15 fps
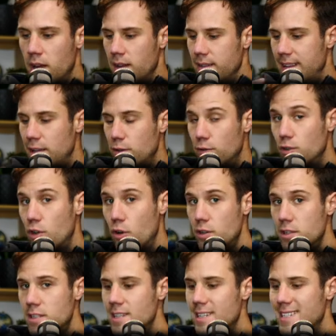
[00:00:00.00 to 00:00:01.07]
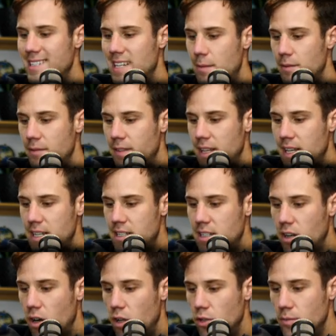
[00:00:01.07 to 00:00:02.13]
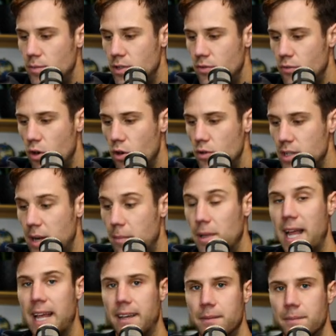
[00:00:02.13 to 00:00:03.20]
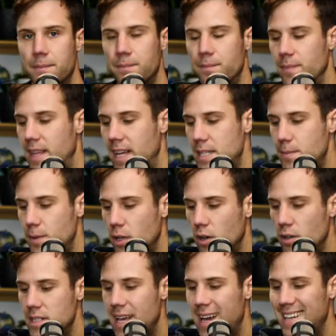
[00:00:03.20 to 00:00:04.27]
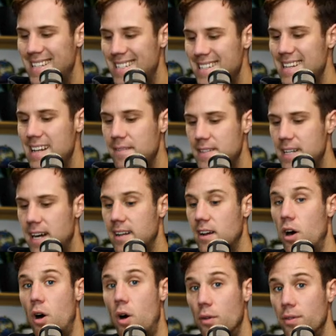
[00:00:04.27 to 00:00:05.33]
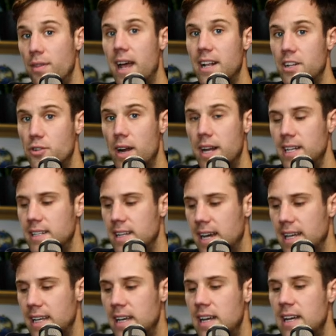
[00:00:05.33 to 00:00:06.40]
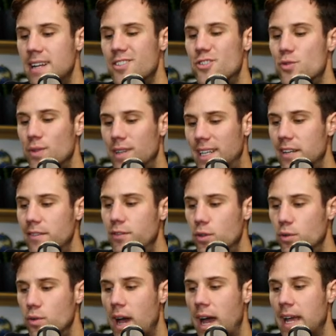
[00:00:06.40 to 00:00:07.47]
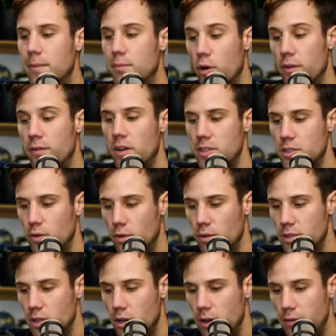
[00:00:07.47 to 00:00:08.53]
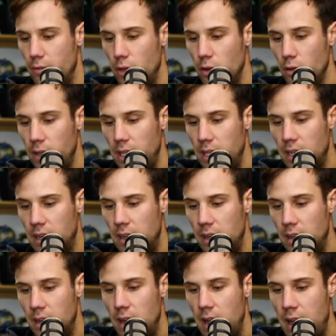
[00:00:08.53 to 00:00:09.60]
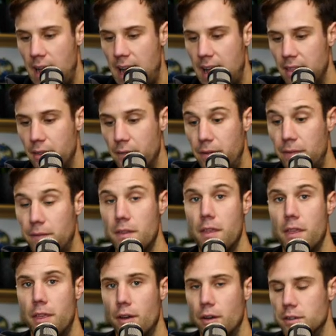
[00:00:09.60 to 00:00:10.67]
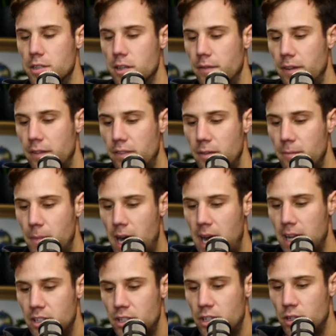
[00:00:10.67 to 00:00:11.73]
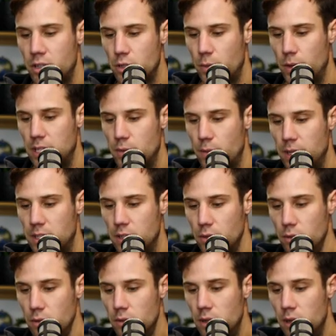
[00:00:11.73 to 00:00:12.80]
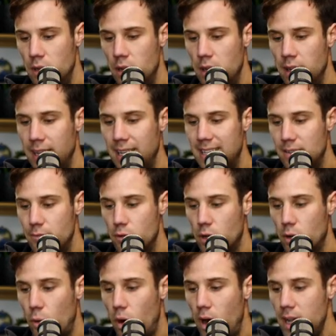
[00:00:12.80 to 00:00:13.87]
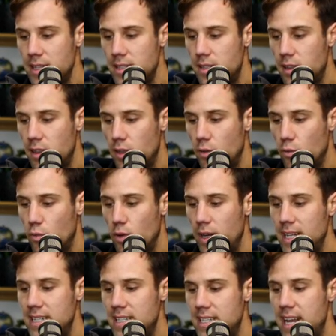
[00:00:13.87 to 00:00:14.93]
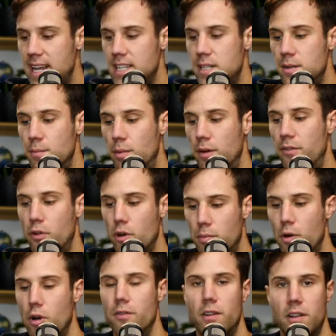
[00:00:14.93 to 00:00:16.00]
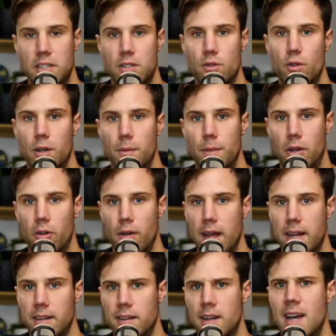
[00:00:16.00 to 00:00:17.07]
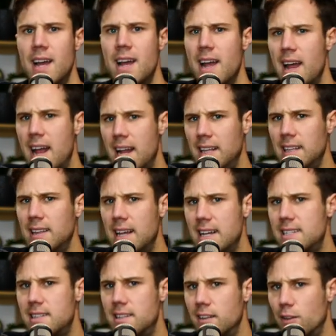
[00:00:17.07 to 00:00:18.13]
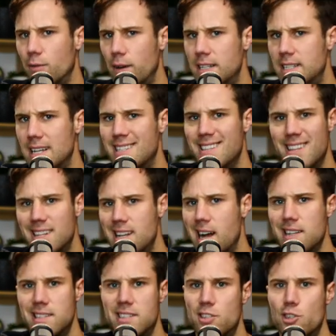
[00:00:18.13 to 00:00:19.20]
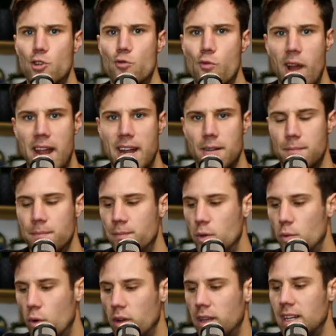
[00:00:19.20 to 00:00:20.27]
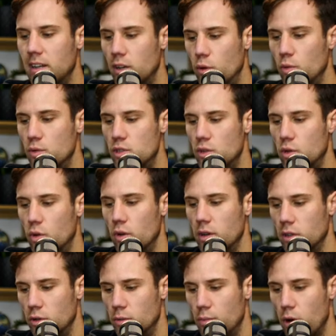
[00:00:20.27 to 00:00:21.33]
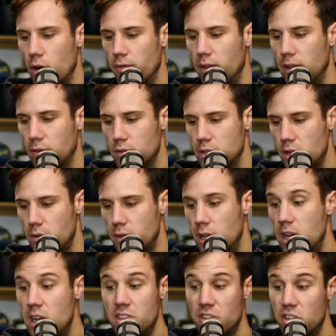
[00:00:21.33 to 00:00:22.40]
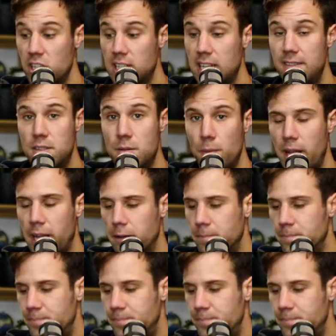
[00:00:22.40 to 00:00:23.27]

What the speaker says: Now you'll notice that some of these columns and rows are blank. That's because there isn't enough data on that training day to give you a profile score. So if we look here at the 5th of the 3rd, so the 5th of March 2022, it requires 3 sets before a profiling score can be created. Any less than 3 sets and the data is just too random. You won't get a good score and a good profiling result. So it just leaves them blank.